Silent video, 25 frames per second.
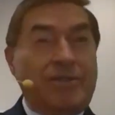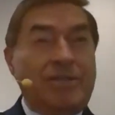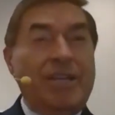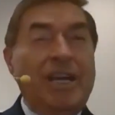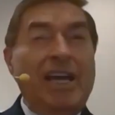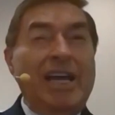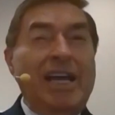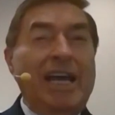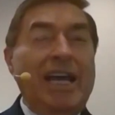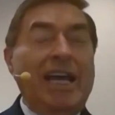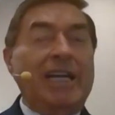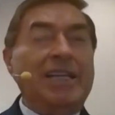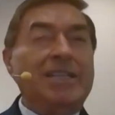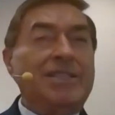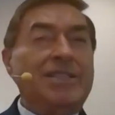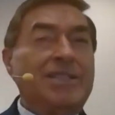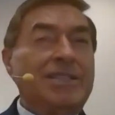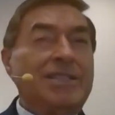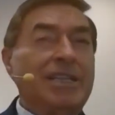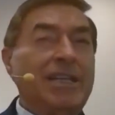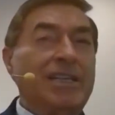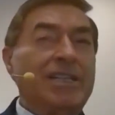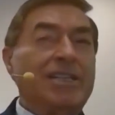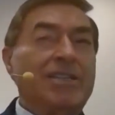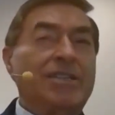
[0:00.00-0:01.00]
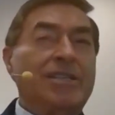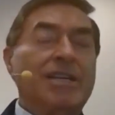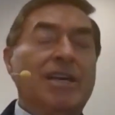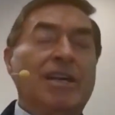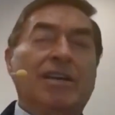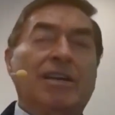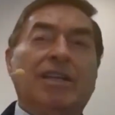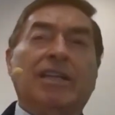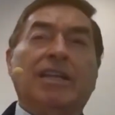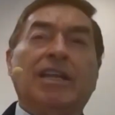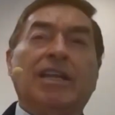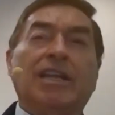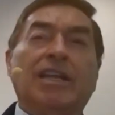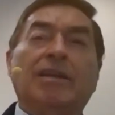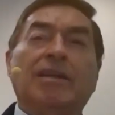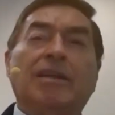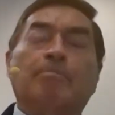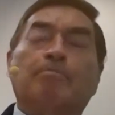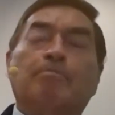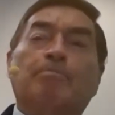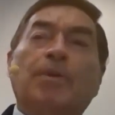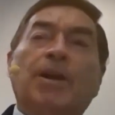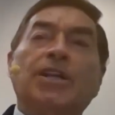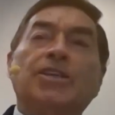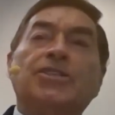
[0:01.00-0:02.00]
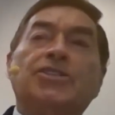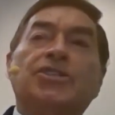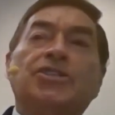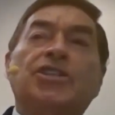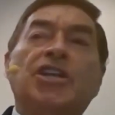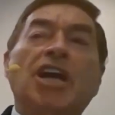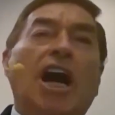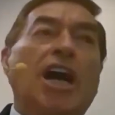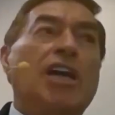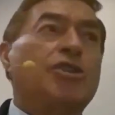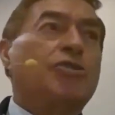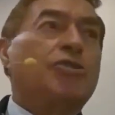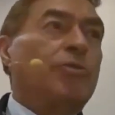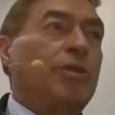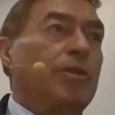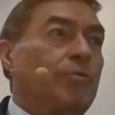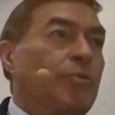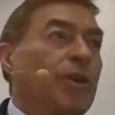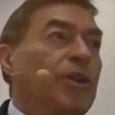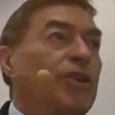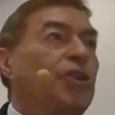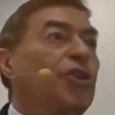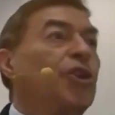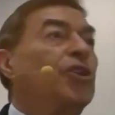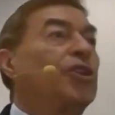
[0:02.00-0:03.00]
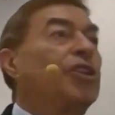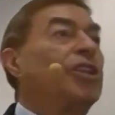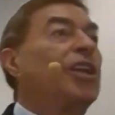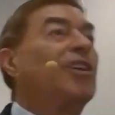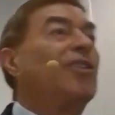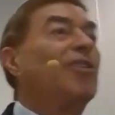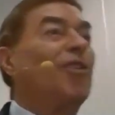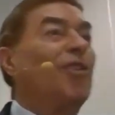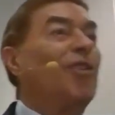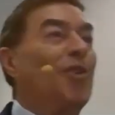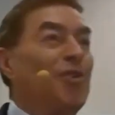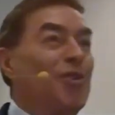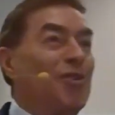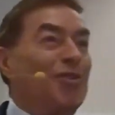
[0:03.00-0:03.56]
and sees the priest Joshua with dirty clothes.